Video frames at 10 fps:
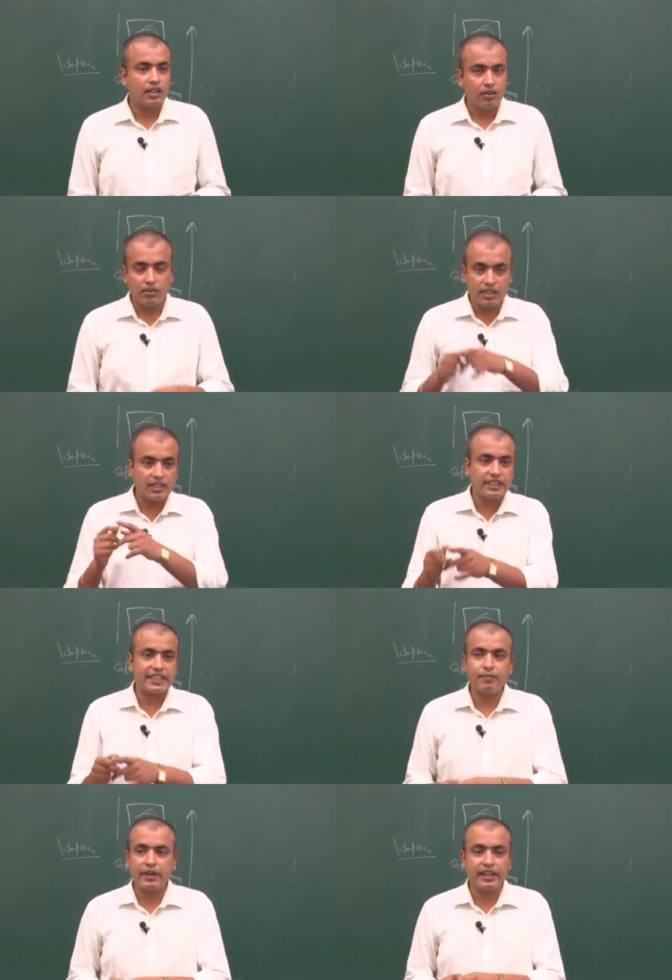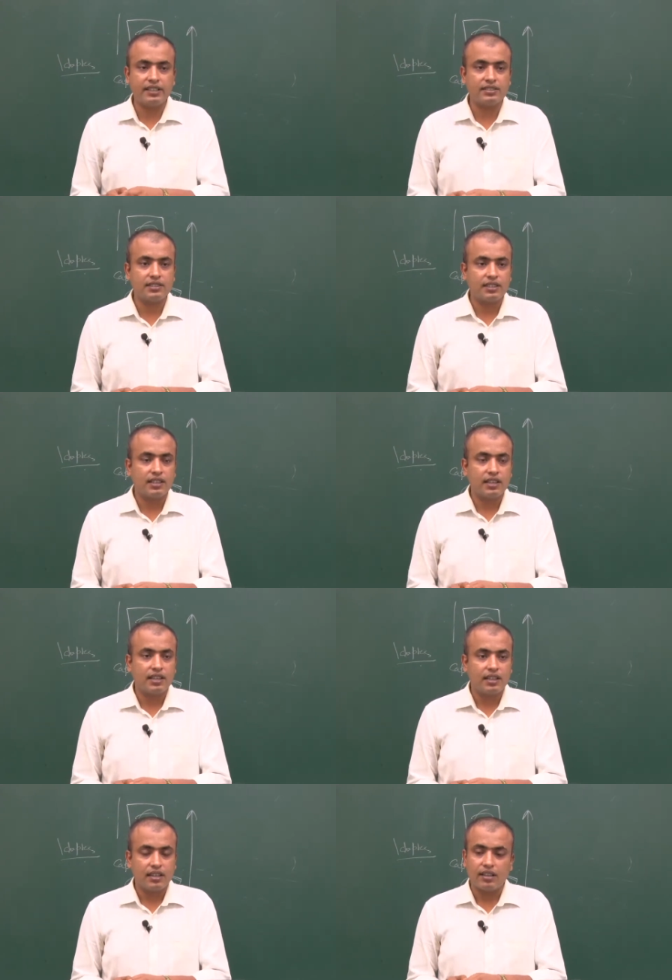Only a second package
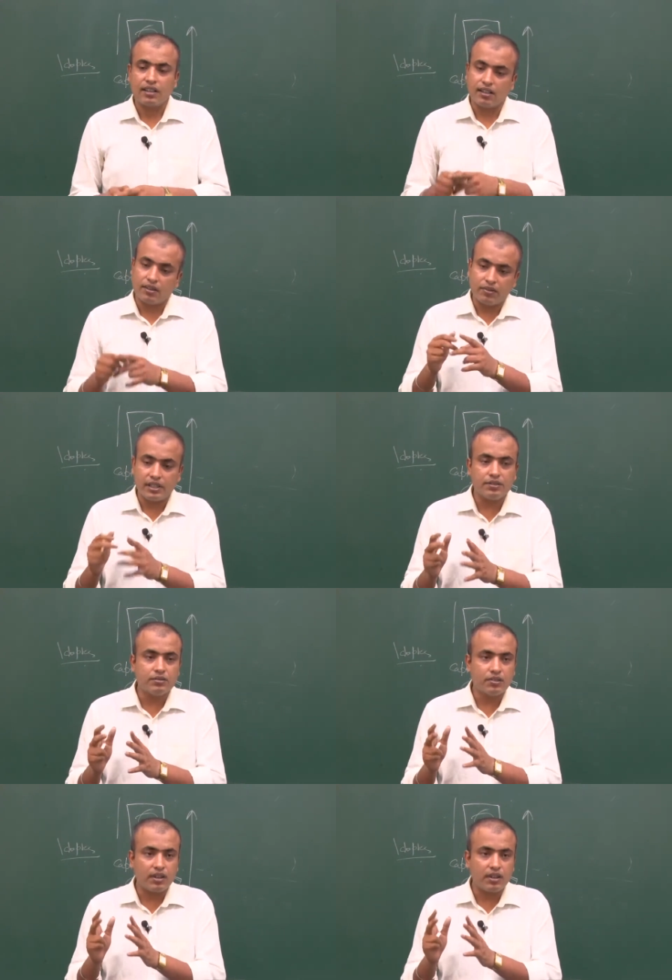when you